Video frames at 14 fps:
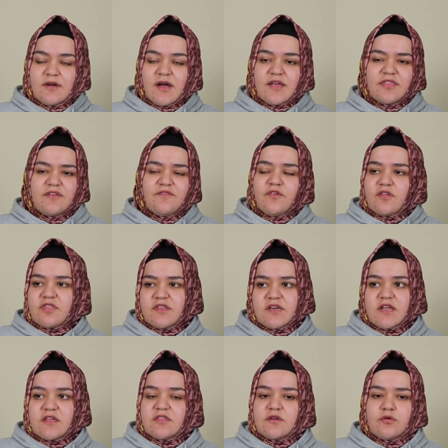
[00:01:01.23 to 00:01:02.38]
I think for
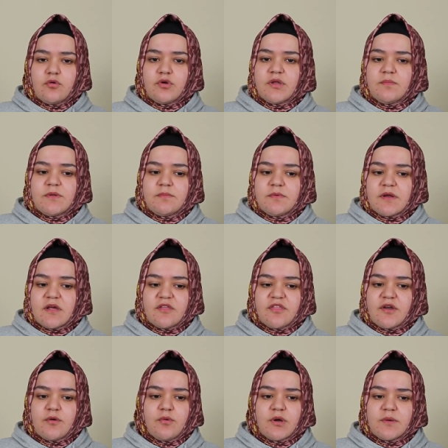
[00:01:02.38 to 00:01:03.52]
snakes it would only be because
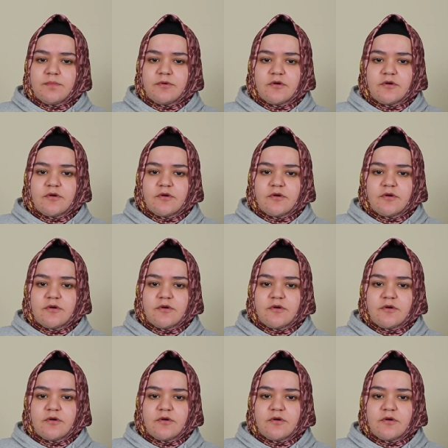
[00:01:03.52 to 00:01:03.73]
I don't want to